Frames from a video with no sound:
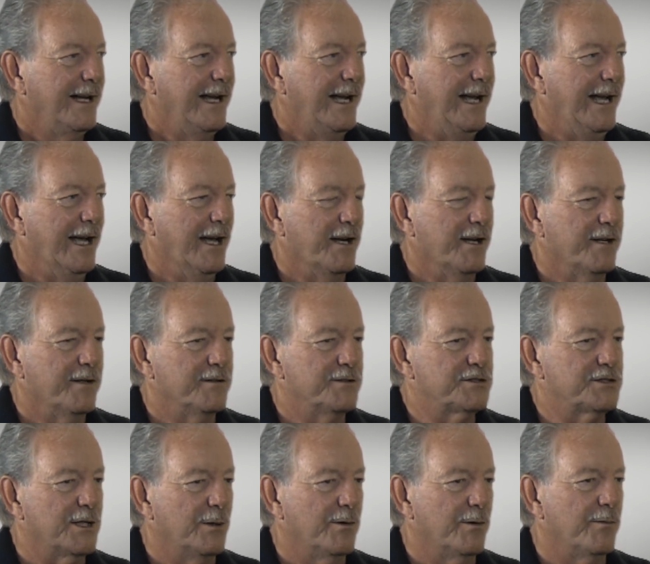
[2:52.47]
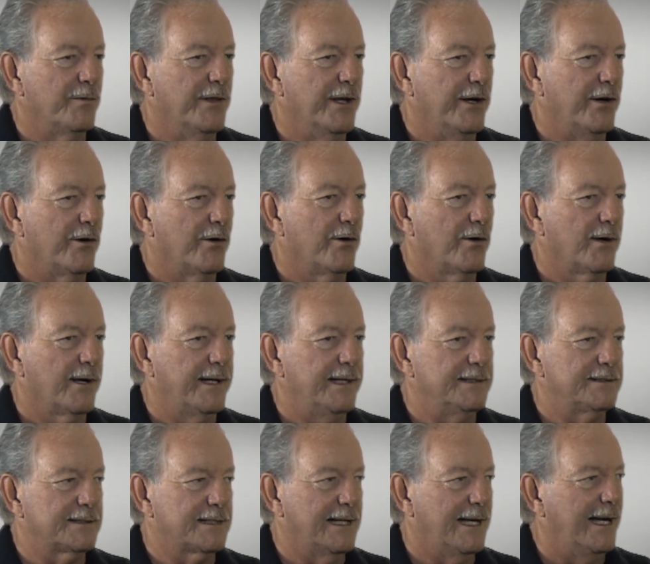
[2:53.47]
And some of the early
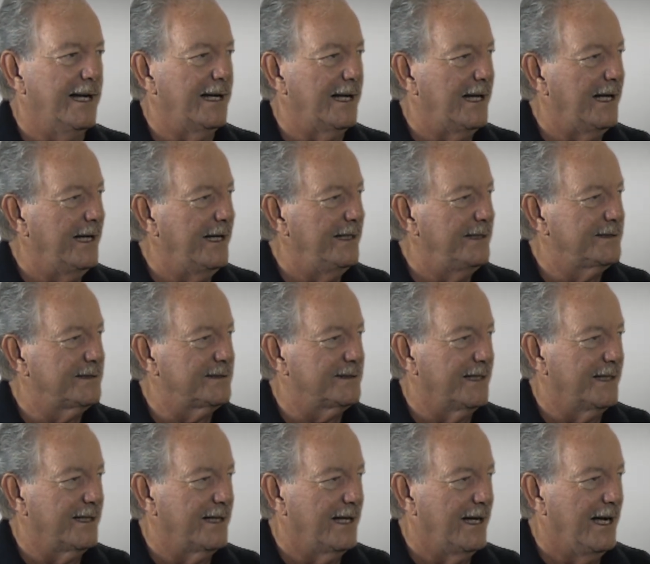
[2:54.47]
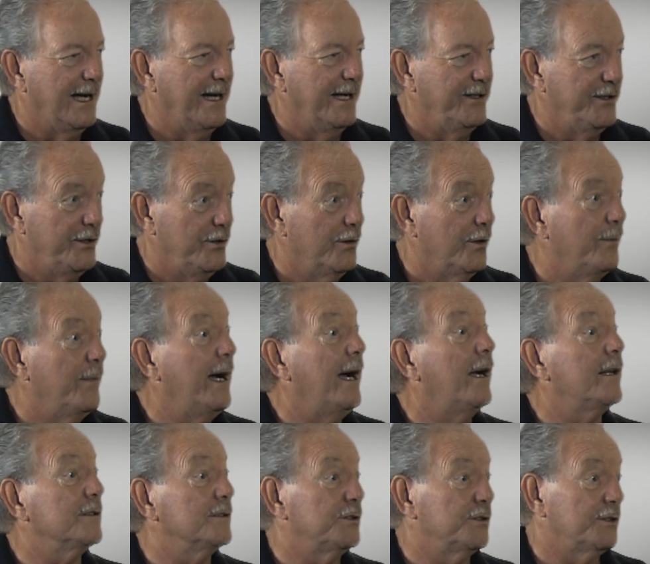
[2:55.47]
skylights that I knew
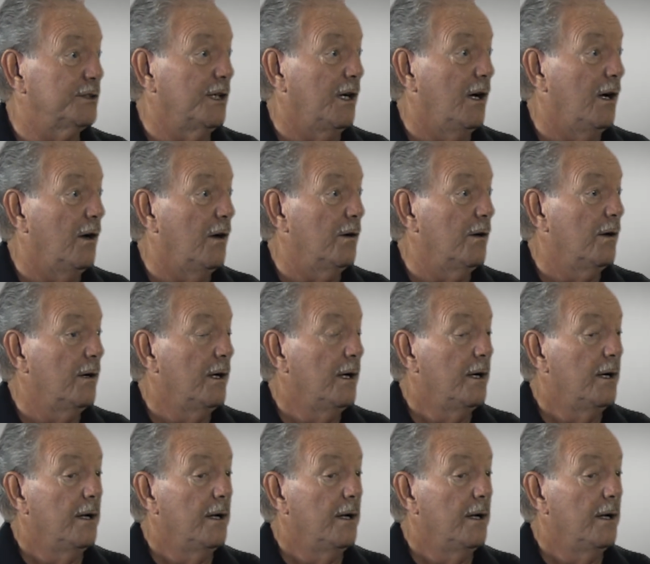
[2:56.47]
about and saw